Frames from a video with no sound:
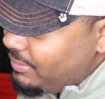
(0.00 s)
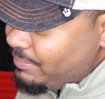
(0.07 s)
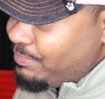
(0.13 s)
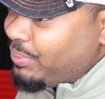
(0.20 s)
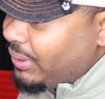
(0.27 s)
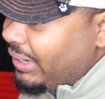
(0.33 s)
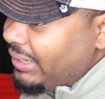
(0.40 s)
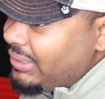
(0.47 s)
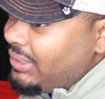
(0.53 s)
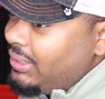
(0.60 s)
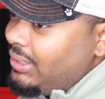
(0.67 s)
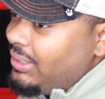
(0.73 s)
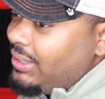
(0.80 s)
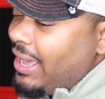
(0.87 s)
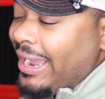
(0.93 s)
but
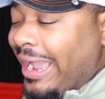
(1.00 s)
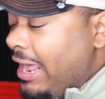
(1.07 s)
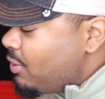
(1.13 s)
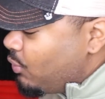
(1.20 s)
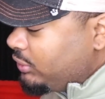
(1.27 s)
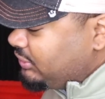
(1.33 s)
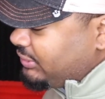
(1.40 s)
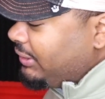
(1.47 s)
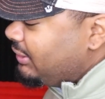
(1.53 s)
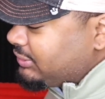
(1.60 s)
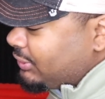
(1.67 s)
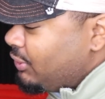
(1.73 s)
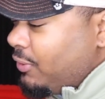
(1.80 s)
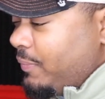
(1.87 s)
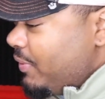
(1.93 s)
I kind of want to see this
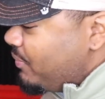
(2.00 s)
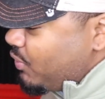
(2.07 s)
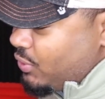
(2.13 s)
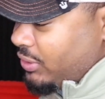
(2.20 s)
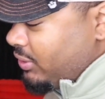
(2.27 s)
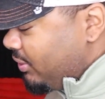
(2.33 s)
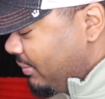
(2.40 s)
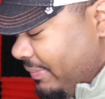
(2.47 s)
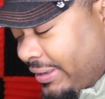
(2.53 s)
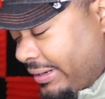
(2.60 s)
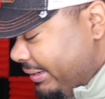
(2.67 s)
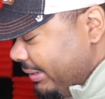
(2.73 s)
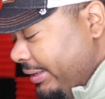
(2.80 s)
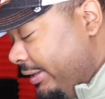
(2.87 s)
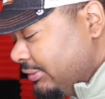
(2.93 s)
a little bit more. You know, I mean,
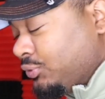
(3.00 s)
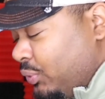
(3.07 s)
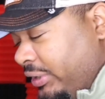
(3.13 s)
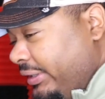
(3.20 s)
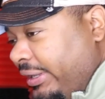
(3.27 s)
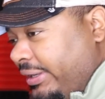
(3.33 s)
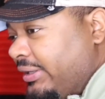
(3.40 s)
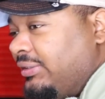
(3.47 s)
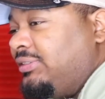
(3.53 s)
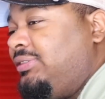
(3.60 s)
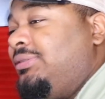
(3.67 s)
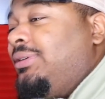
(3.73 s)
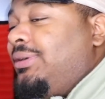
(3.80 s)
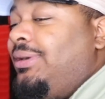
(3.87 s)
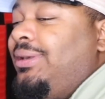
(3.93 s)
it is what it
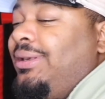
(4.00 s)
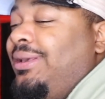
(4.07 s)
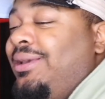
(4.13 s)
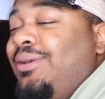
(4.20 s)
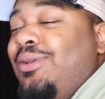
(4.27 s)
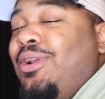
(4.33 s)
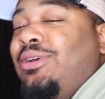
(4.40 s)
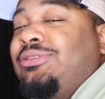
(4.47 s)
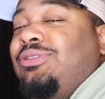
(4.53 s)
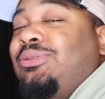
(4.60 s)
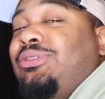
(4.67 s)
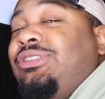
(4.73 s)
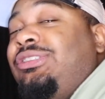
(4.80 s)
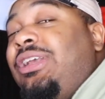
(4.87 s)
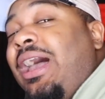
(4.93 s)
is. You know, so
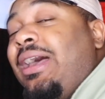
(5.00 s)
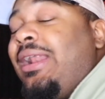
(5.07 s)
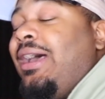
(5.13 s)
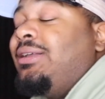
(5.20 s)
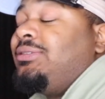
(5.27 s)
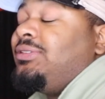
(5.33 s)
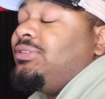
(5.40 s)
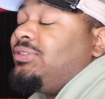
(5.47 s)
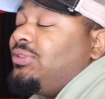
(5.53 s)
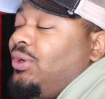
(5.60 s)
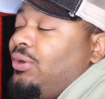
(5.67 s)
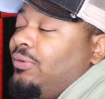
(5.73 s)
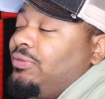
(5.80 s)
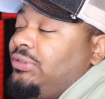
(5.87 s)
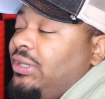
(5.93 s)
shout out to
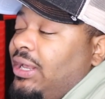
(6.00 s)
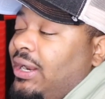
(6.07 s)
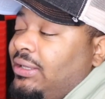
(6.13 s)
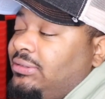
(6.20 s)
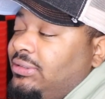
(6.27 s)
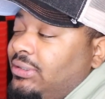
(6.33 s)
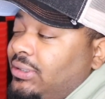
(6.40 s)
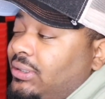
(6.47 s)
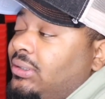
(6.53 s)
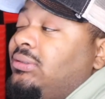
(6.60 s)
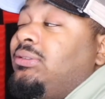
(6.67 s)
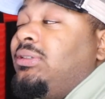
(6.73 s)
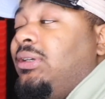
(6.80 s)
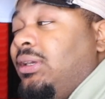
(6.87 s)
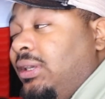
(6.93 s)
Surf, shout out to
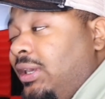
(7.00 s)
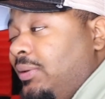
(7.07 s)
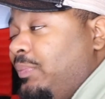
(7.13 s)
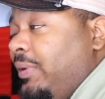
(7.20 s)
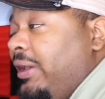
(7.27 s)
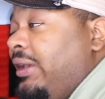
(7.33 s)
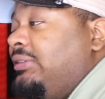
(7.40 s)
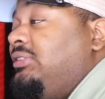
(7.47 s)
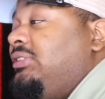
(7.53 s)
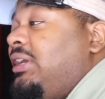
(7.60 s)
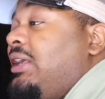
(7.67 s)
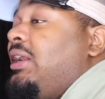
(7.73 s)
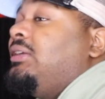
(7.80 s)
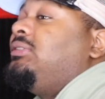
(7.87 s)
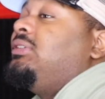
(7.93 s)
to Hitman,
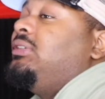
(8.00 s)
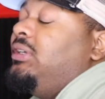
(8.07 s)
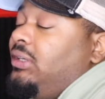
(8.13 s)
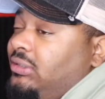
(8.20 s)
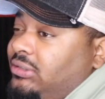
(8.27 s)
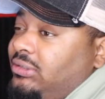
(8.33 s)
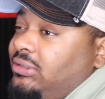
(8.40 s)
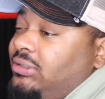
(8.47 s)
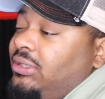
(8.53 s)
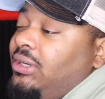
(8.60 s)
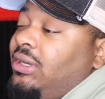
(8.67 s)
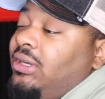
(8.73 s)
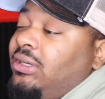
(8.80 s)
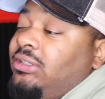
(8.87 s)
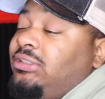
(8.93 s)
shout out to Geechee.
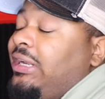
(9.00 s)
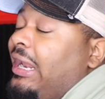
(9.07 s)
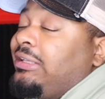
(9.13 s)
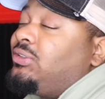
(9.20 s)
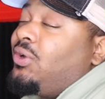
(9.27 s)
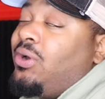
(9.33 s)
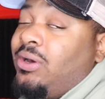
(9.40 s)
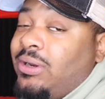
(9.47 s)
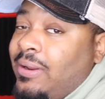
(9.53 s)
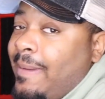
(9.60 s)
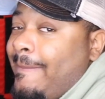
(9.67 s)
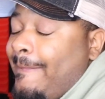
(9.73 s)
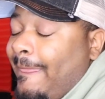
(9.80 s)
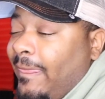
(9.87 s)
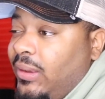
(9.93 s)
Shout out to all them.
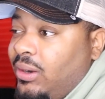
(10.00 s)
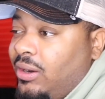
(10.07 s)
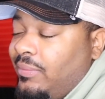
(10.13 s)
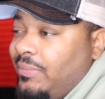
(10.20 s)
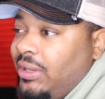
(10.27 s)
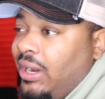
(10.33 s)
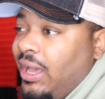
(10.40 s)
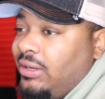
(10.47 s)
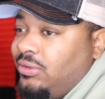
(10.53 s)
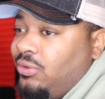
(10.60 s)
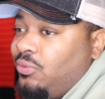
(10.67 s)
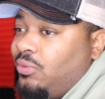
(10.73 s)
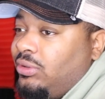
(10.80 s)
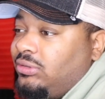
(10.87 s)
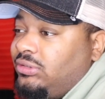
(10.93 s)
You know what I mean? I do
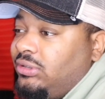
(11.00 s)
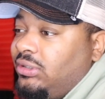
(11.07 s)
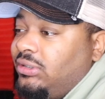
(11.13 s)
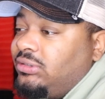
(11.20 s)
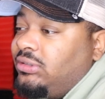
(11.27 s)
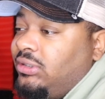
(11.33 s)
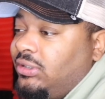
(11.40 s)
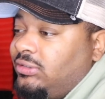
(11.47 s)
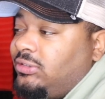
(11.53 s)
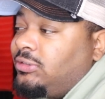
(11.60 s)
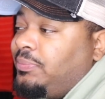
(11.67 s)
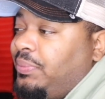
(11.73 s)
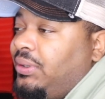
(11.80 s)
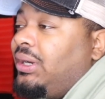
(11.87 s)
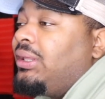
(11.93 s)
want to see this. Goodz has
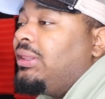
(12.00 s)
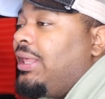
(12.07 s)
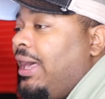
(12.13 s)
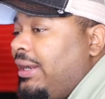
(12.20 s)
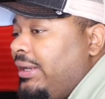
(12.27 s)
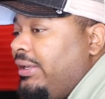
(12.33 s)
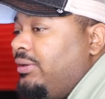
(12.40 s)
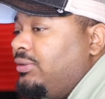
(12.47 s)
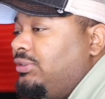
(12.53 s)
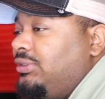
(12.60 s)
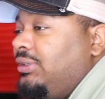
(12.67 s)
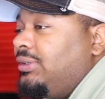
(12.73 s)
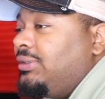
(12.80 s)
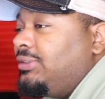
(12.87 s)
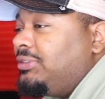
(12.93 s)
put a lot of
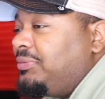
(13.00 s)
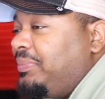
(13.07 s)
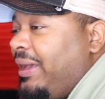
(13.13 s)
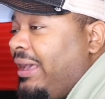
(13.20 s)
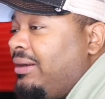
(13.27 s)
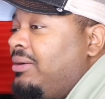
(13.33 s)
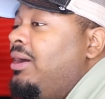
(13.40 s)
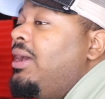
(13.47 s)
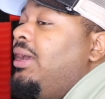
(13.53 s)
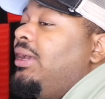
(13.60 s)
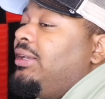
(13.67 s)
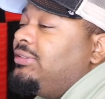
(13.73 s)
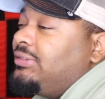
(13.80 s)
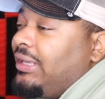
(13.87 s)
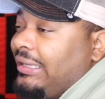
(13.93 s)
energy into this battle.
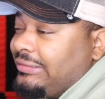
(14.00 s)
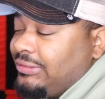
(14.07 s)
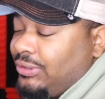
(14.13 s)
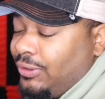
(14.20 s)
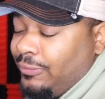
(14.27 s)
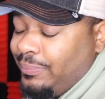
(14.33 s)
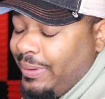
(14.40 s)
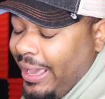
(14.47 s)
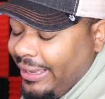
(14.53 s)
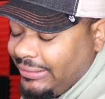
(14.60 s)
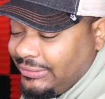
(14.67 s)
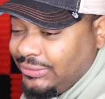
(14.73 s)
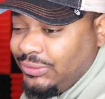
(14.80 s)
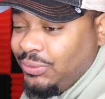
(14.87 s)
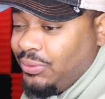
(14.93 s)
He's got Surf
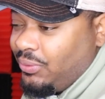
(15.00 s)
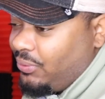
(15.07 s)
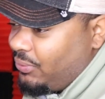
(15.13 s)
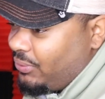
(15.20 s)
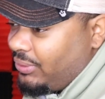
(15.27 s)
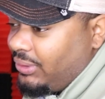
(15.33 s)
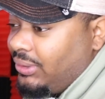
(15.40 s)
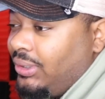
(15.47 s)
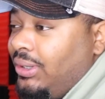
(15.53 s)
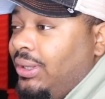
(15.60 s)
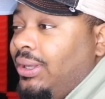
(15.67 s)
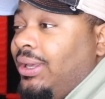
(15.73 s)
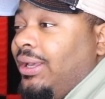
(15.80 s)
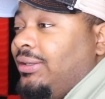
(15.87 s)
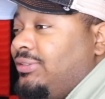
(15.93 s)
backed into a corner,
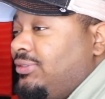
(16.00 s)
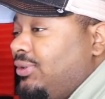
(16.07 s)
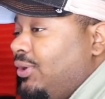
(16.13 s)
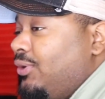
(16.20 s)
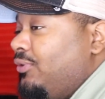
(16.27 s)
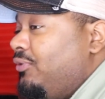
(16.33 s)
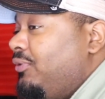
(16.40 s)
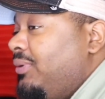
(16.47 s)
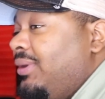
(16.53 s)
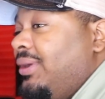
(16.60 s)
and Surf,